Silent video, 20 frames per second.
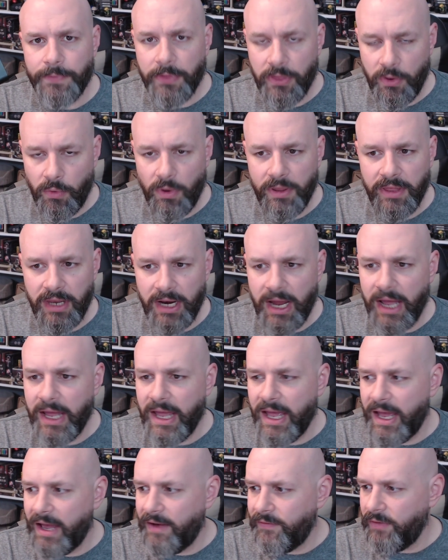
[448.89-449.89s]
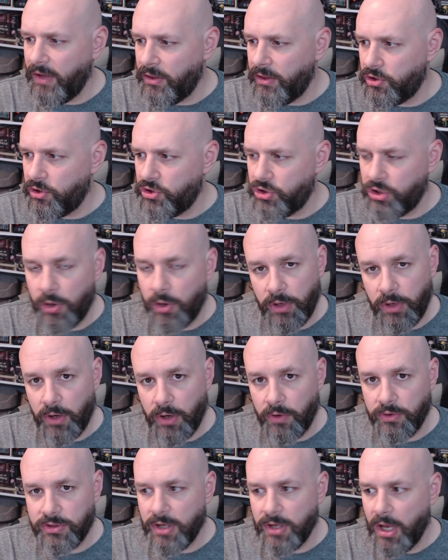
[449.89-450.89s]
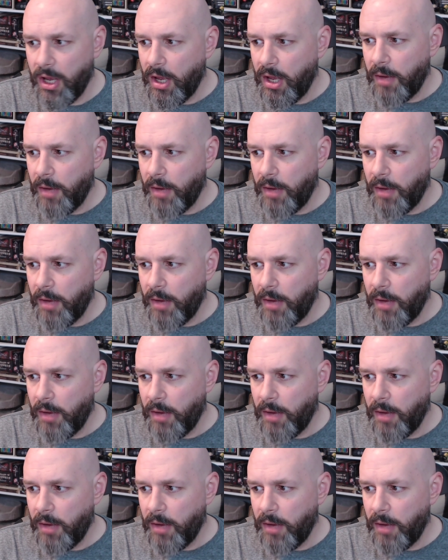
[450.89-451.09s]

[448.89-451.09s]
the one that I have in the show notes,